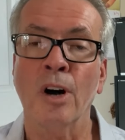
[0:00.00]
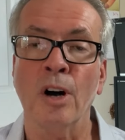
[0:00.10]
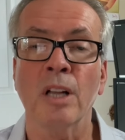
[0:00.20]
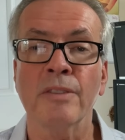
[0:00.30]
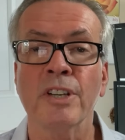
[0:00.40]

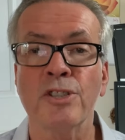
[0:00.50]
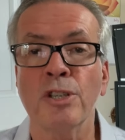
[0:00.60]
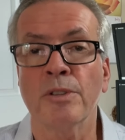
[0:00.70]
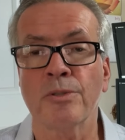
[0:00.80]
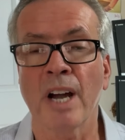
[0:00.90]
all of us
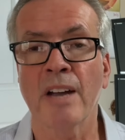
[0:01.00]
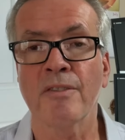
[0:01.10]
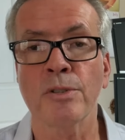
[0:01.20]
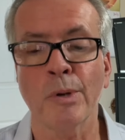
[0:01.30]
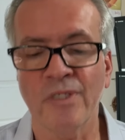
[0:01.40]
who are
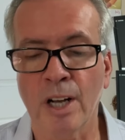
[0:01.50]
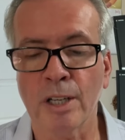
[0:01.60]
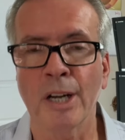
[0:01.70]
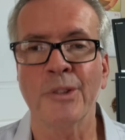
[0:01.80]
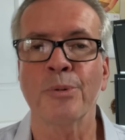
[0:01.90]
drivers, we've all
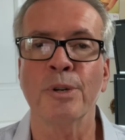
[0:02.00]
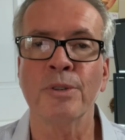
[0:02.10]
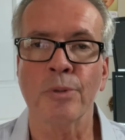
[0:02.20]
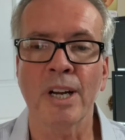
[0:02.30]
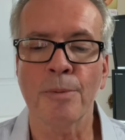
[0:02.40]
gone through a
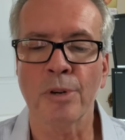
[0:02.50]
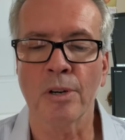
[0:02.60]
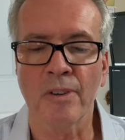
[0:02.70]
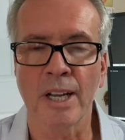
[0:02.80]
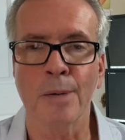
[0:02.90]
training
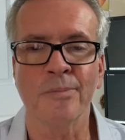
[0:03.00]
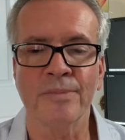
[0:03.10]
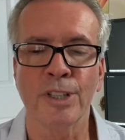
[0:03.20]
program